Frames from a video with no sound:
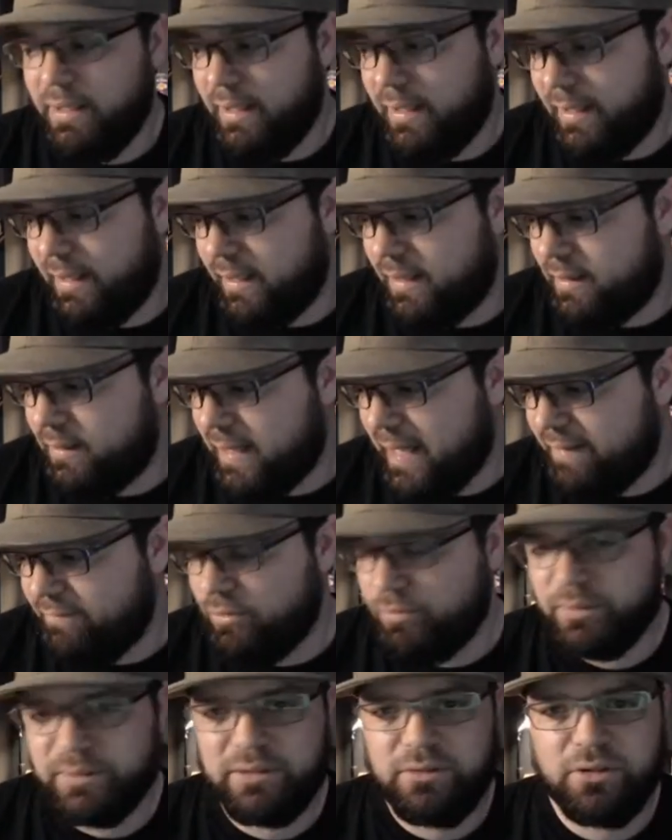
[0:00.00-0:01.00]
And I haven't
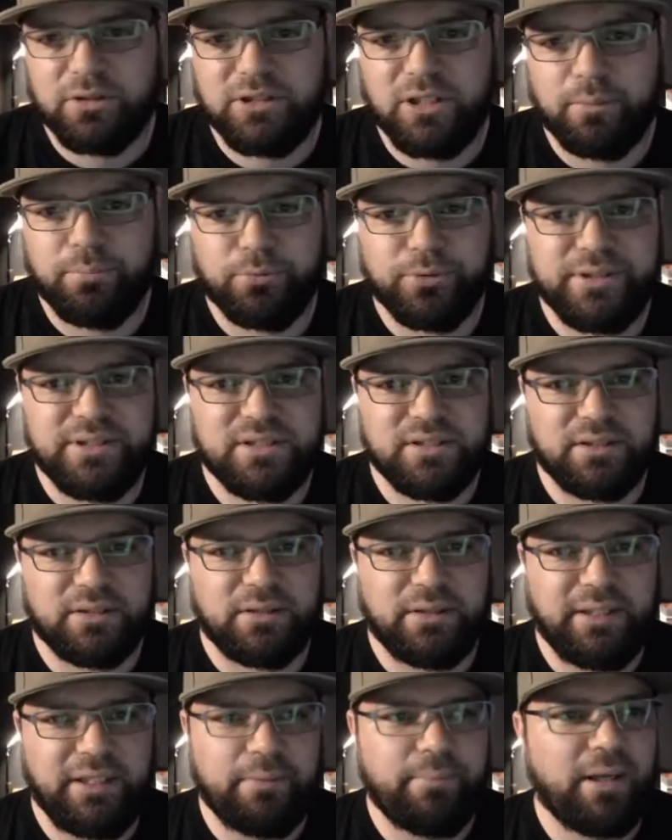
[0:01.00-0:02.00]
really looked up
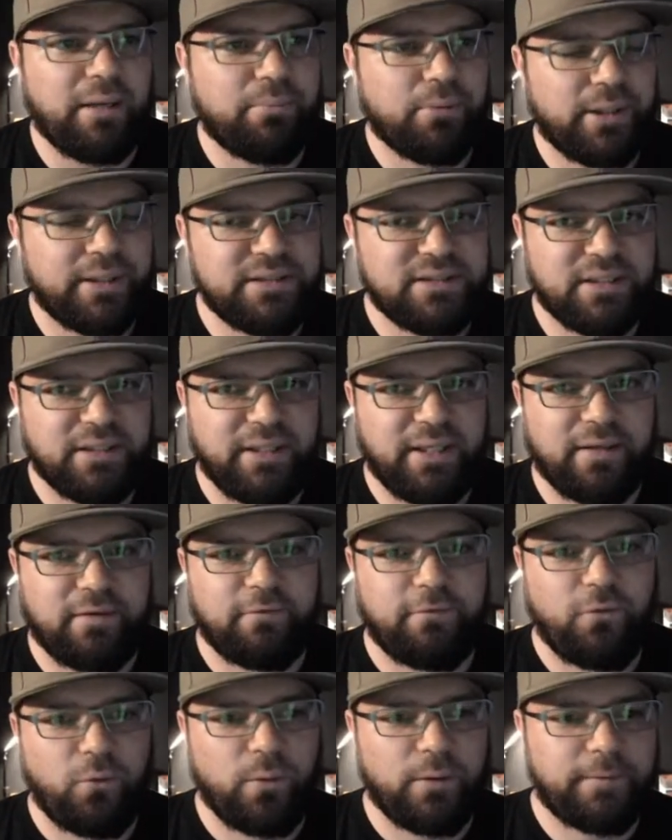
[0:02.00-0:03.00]
recent eBay pricing yet
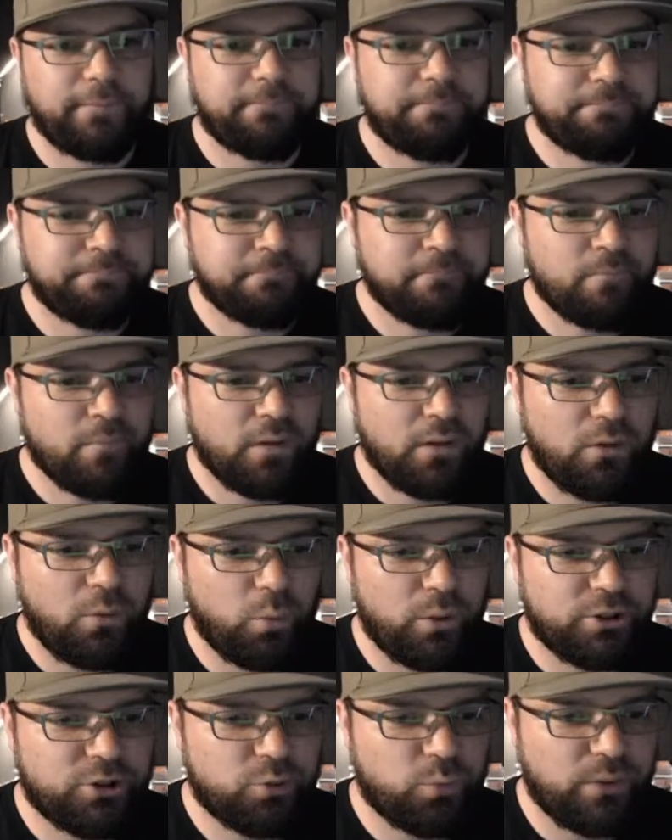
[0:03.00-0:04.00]
for it,
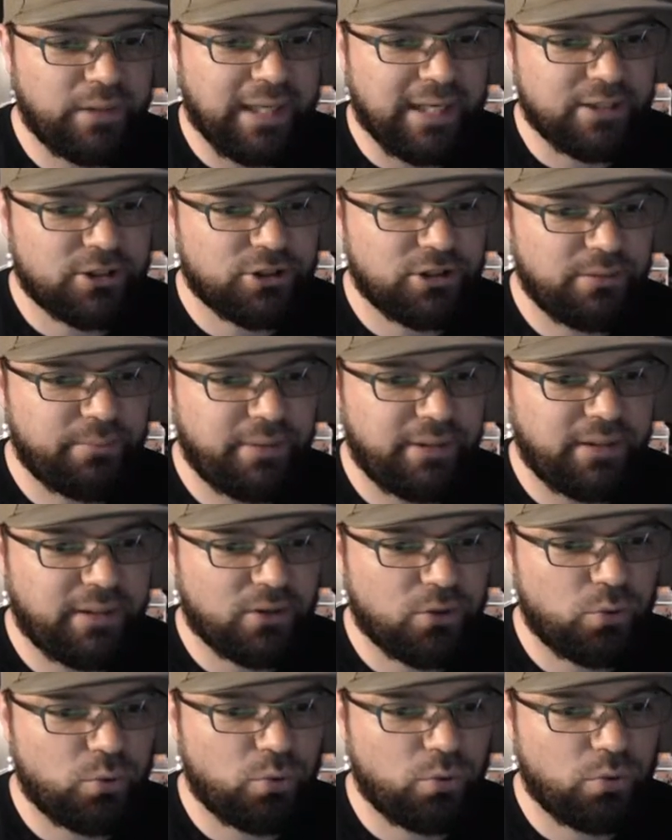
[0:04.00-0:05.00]
which would actually be a
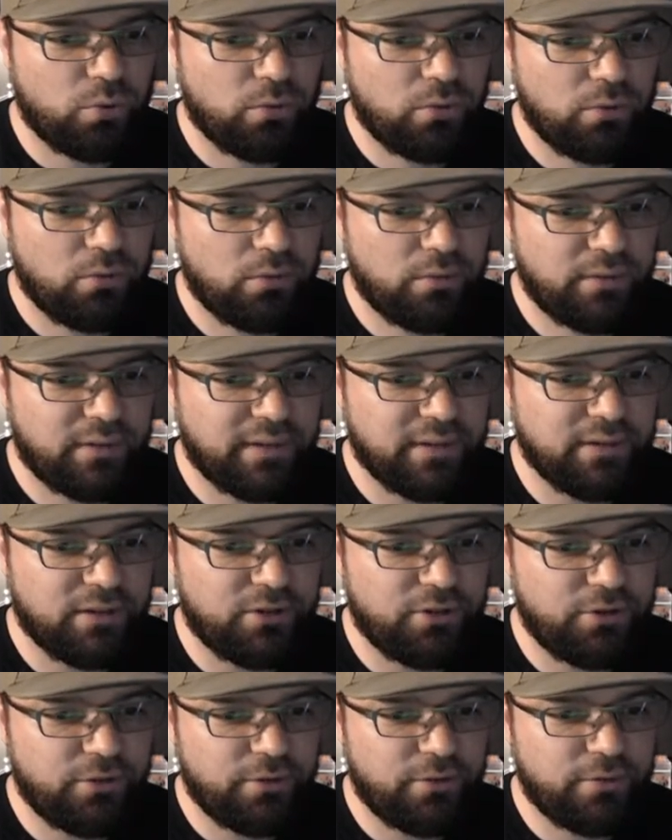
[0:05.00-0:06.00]
cool thing to
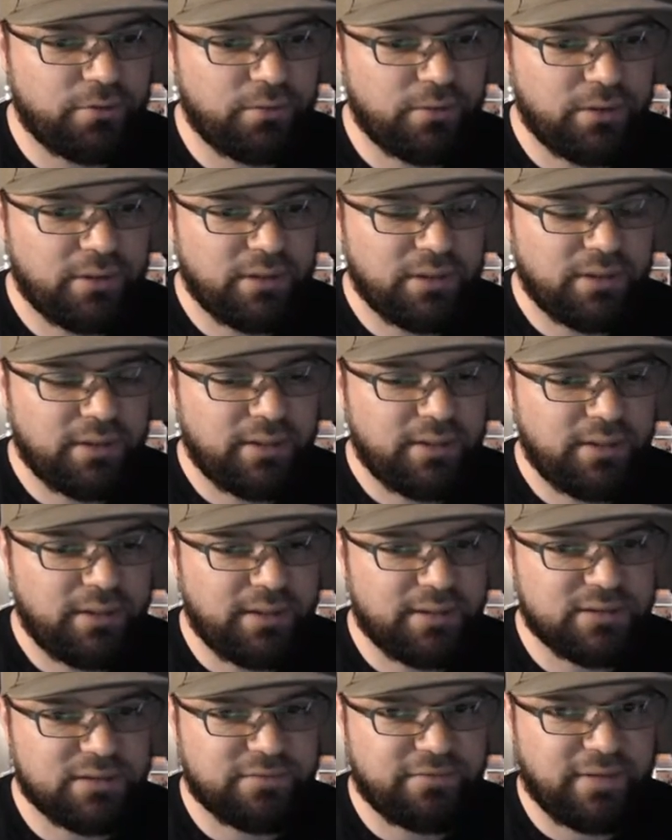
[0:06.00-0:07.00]
do,
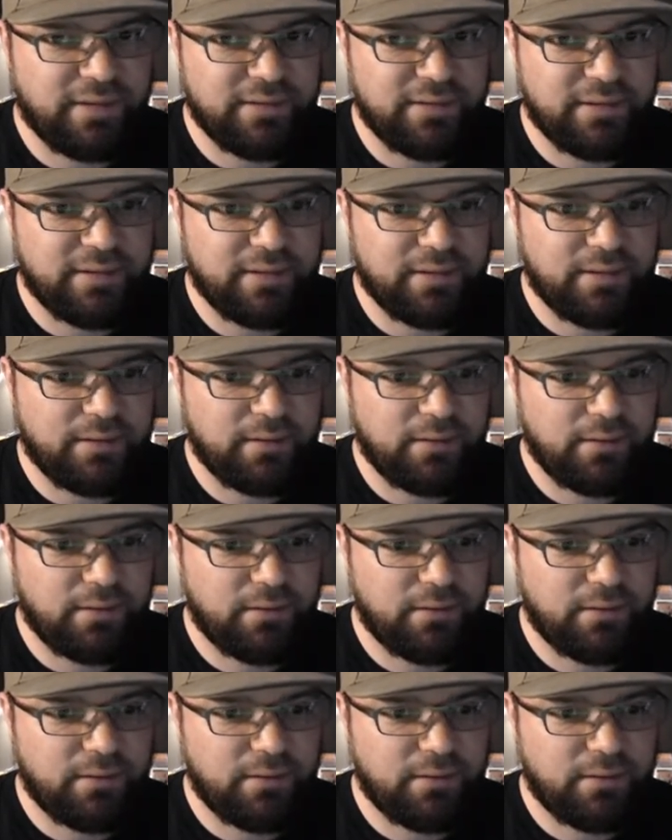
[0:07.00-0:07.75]
is if I did